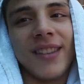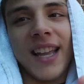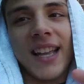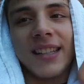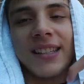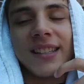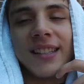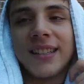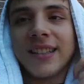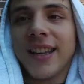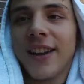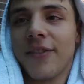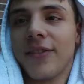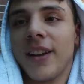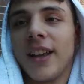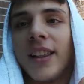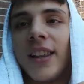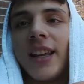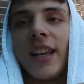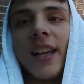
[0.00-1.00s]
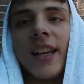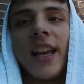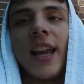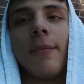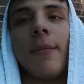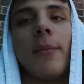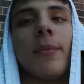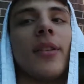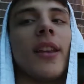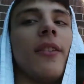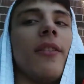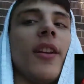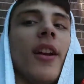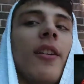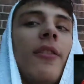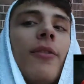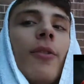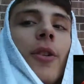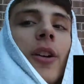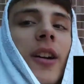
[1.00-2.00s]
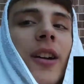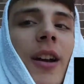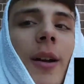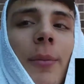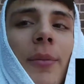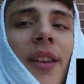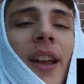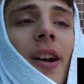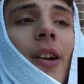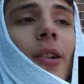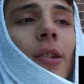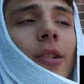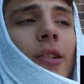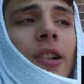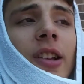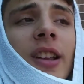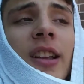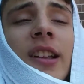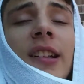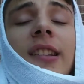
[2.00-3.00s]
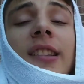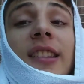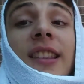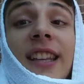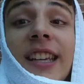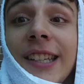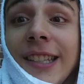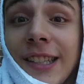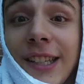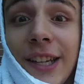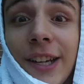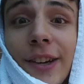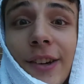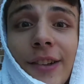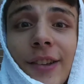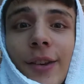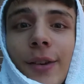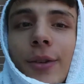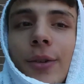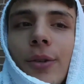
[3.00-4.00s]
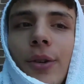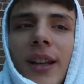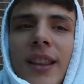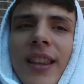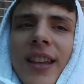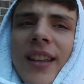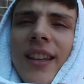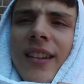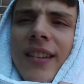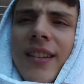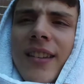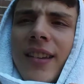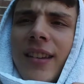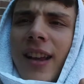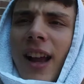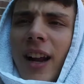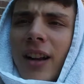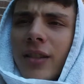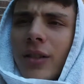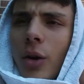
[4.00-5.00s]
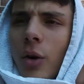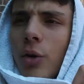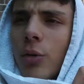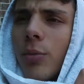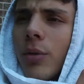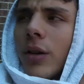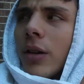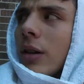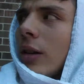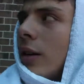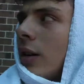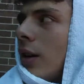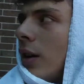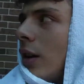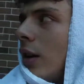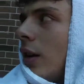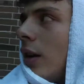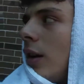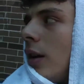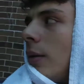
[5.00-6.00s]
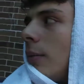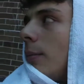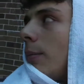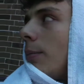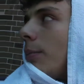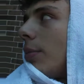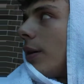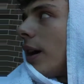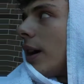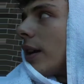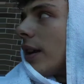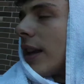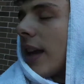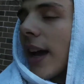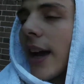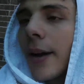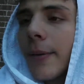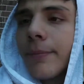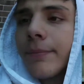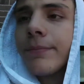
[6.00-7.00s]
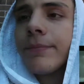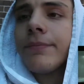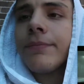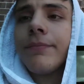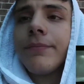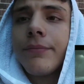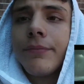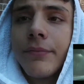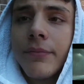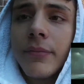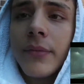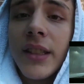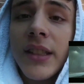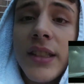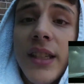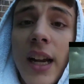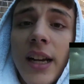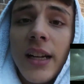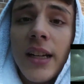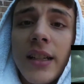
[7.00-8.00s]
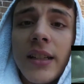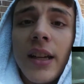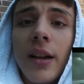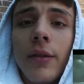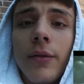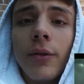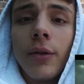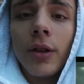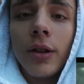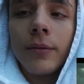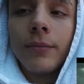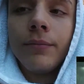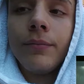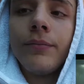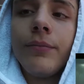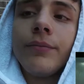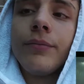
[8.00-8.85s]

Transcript: that's definitely a game I'm saving up for. It comes out this year too. I think it's October, but yeah, excited as hell for it.